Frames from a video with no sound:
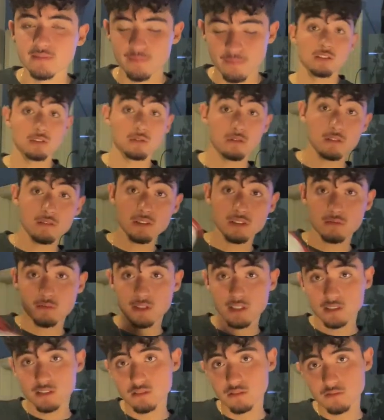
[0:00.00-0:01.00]
So we went to
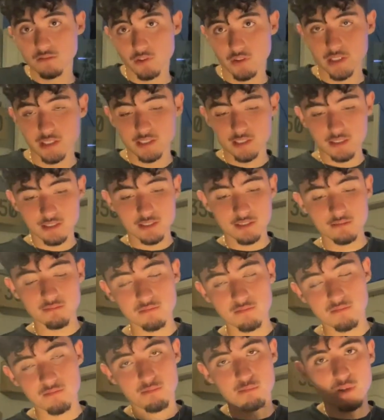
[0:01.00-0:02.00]
Round 2 first.
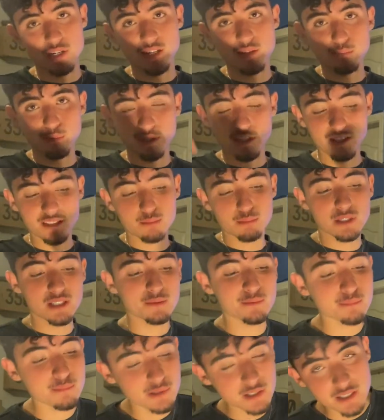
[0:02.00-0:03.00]
Brian bought his babe
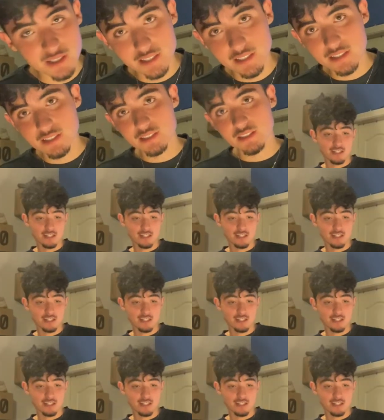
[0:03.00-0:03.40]
hoodie,